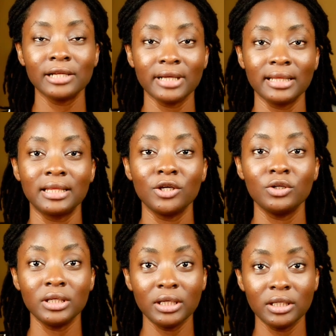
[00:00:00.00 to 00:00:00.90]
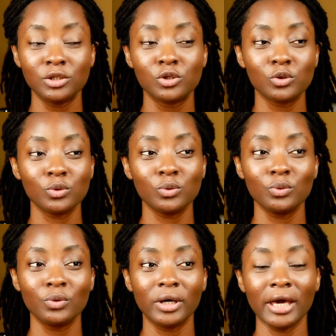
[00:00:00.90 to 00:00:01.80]
Another thing you need
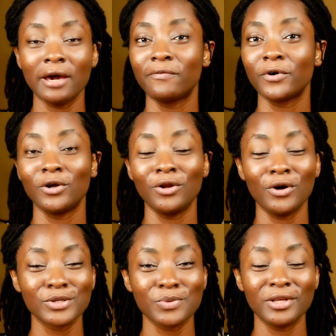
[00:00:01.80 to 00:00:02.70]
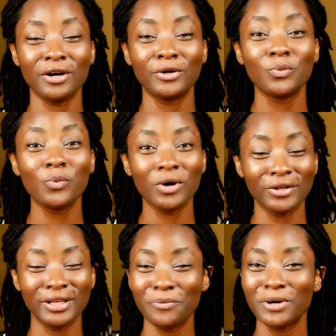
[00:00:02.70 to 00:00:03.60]
to care for your locks when you're
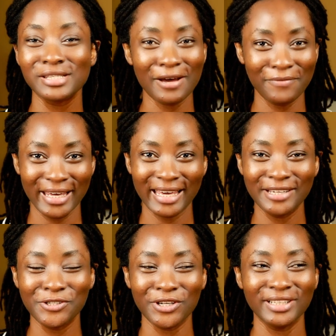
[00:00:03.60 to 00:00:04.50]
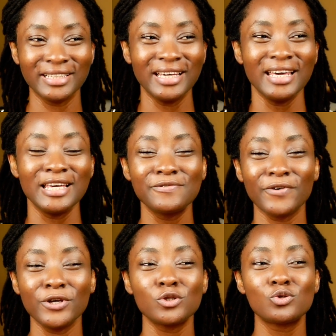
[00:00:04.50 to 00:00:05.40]
on a water vacation is
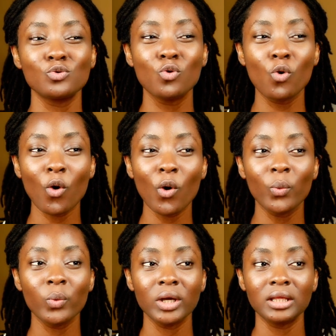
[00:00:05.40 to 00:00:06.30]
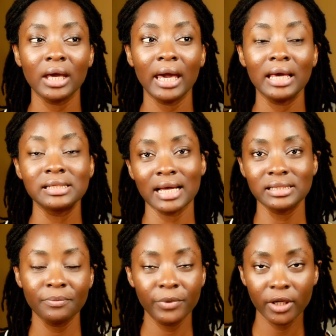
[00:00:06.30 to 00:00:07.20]
for you to go with a
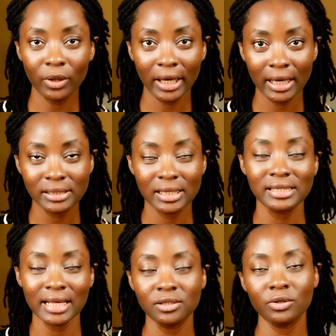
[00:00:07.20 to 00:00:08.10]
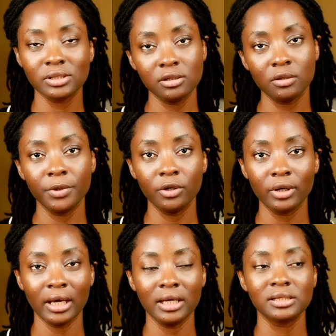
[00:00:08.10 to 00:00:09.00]
satin pillowcase, a satin or silk
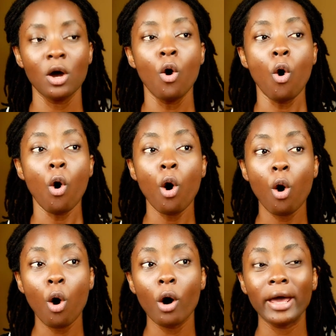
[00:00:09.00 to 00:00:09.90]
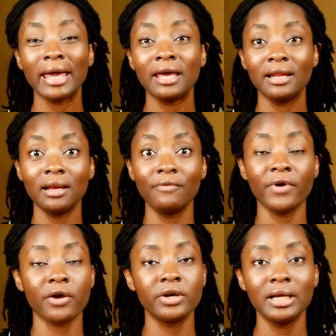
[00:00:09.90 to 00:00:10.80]
pillowcase, or a
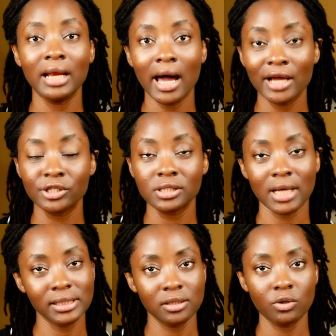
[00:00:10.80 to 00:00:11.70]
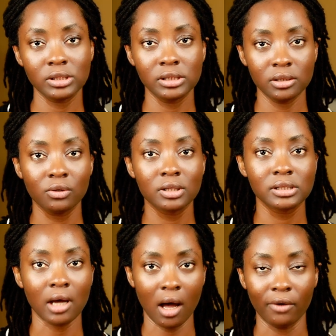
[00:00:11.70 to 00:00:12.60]
very large satin or silk
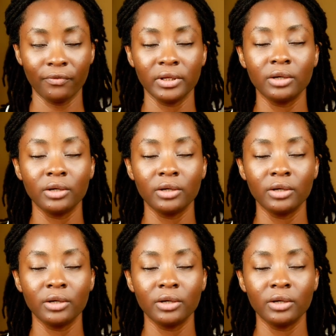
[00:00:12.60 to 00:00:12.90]
scarf.